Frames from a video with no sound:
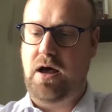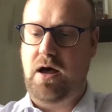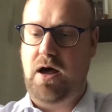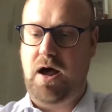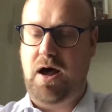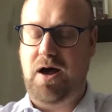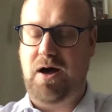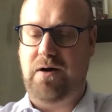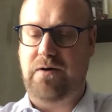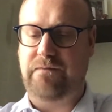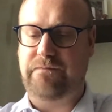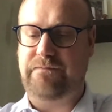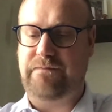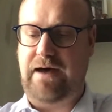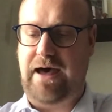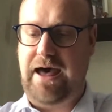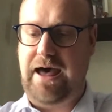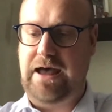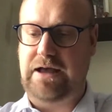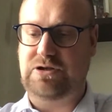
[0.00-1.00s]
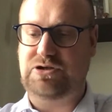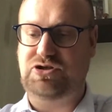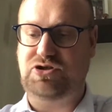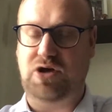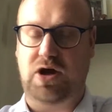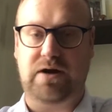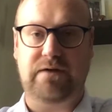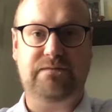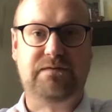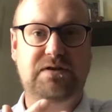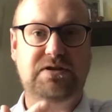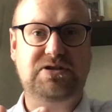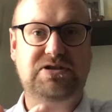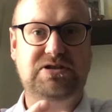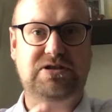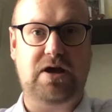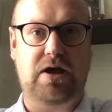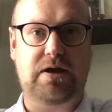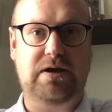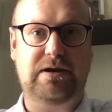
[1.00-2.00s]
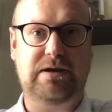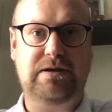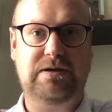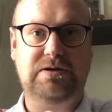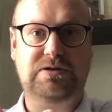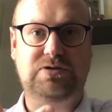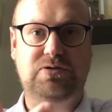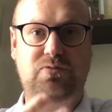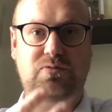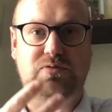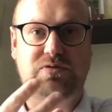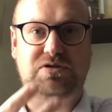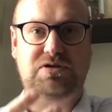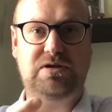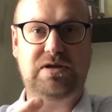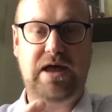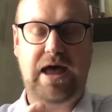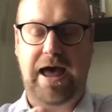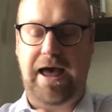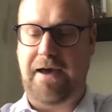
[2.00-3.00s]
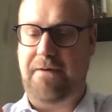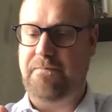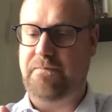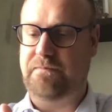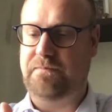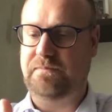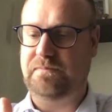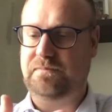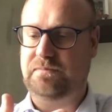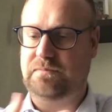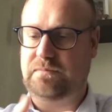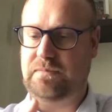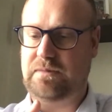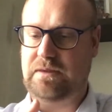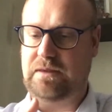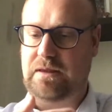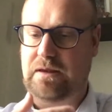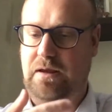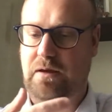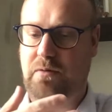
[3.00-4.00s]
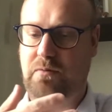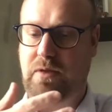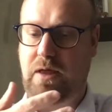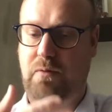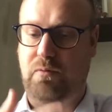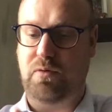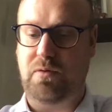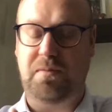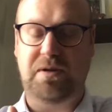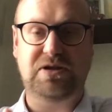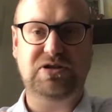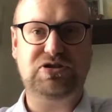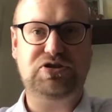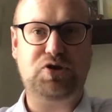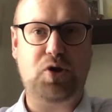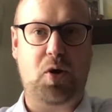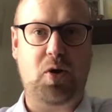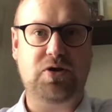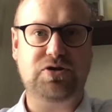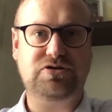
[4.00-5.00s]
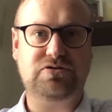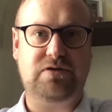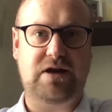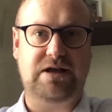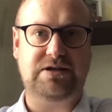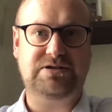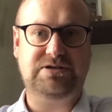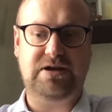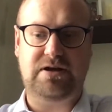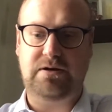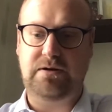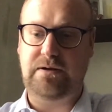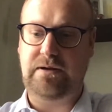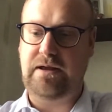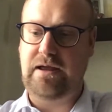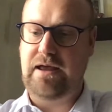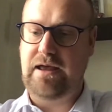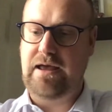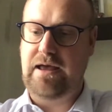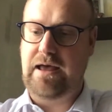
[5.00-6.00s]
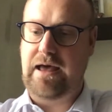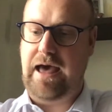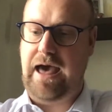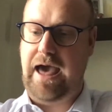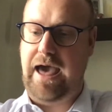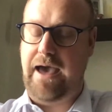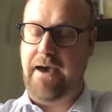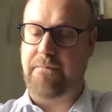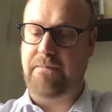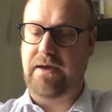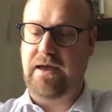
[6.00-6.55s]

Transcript: of Jonathan's son. So that would have been Saul's grandson, a